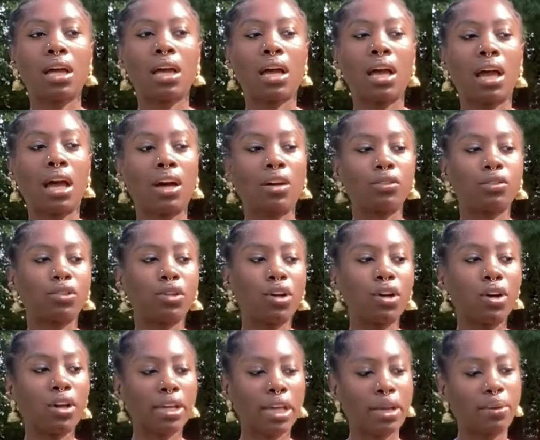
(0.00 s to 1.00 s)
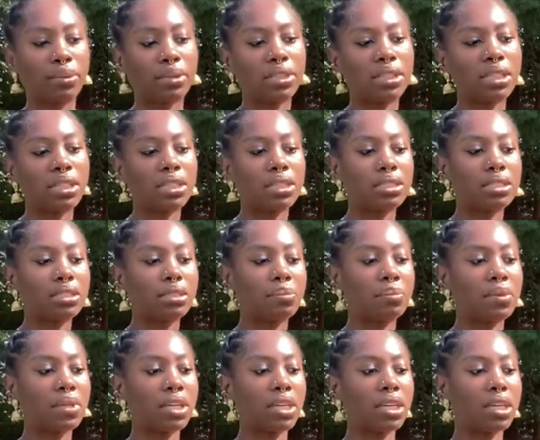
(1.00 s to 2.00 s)
how long I would need it to
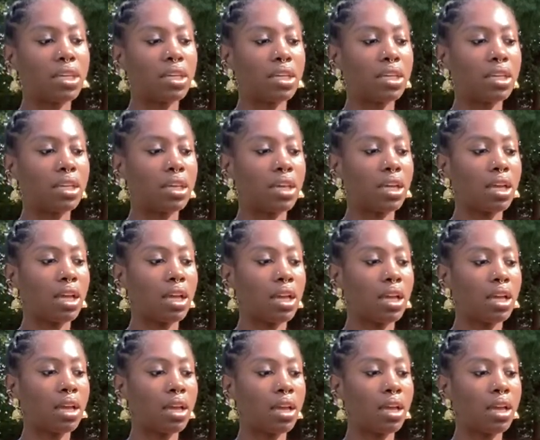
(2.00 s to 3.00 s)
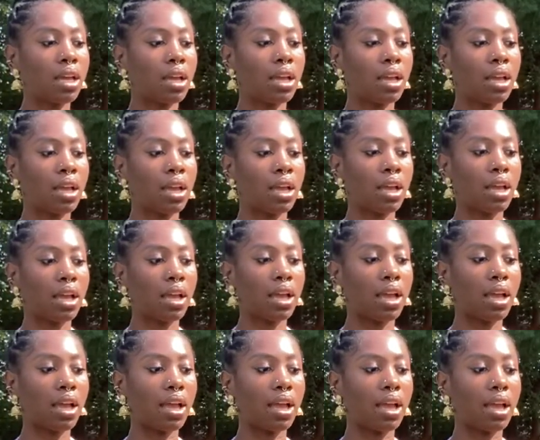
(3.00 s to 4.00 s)
be,
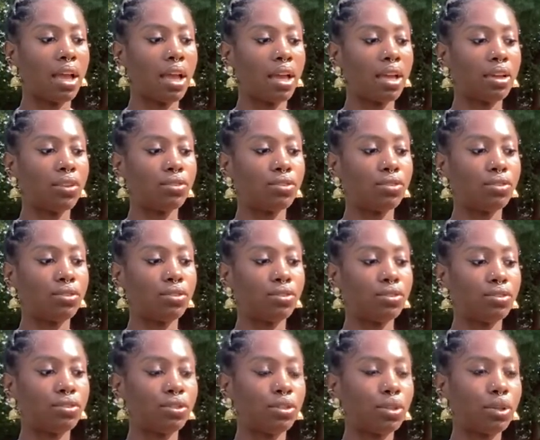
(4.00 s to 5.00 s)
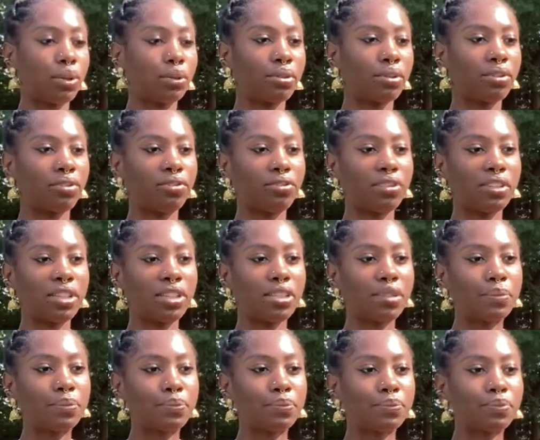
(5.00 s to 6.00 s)
and the feet,
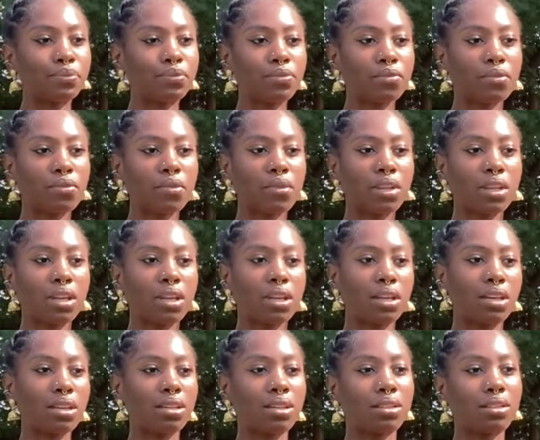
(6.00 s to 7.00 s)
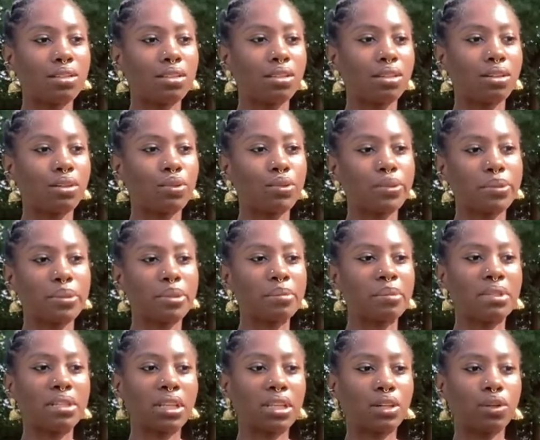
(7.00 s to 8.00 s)
the hose would have
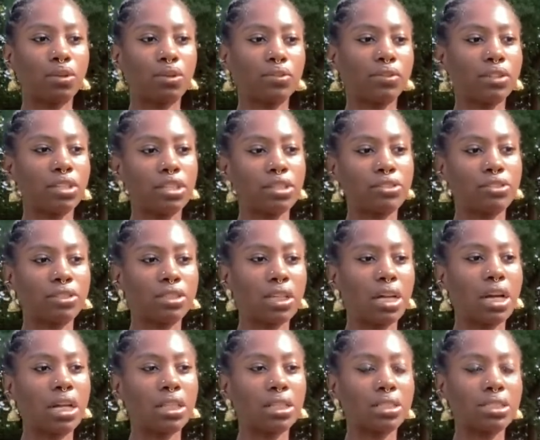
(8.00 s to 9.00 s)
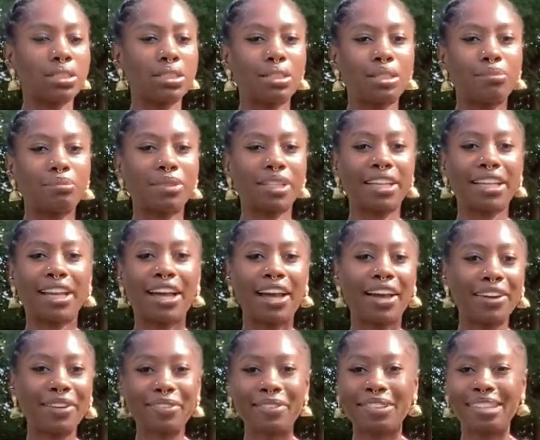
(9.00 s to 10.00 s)
been like over $100, and I'm like,
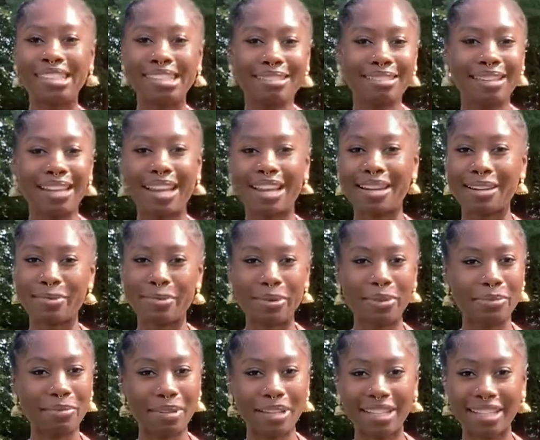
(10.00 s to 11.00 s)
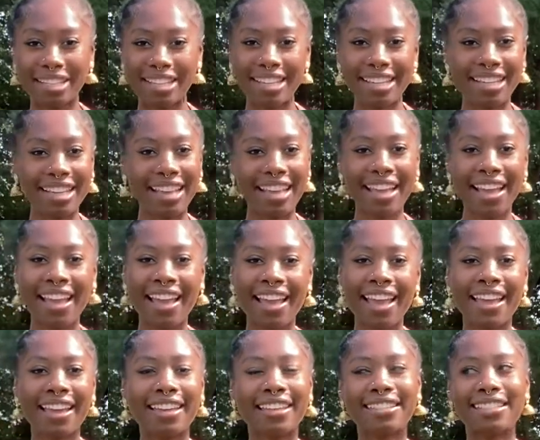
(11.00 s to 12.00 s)
I don't want to spend any more money
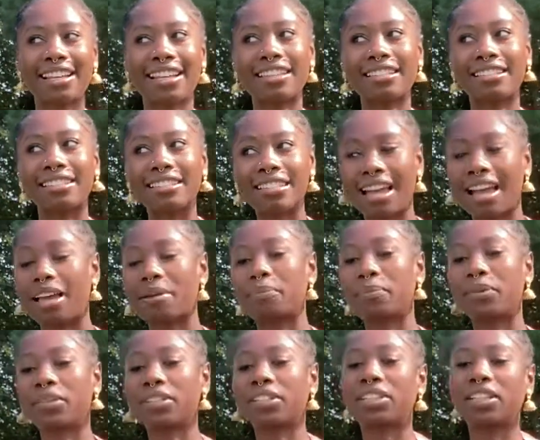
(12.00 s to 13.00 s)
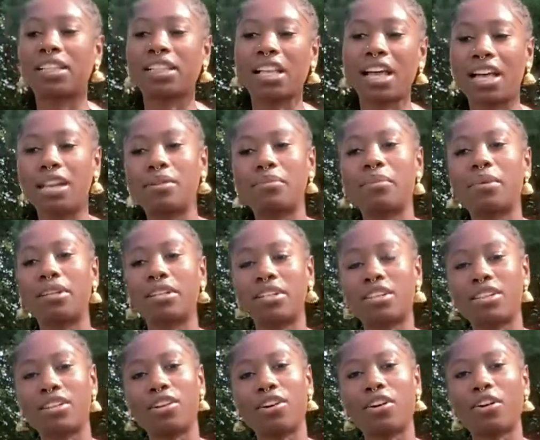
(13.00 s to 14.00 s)
because I put in a lot of money
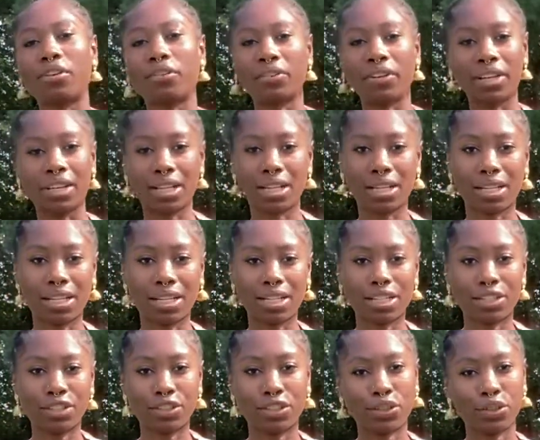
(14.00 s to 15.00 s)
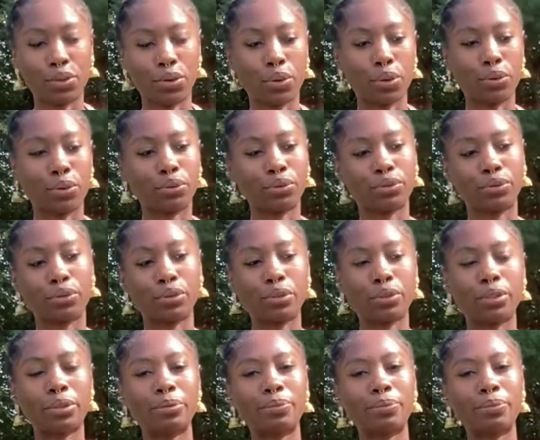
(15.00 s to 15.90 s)
already, for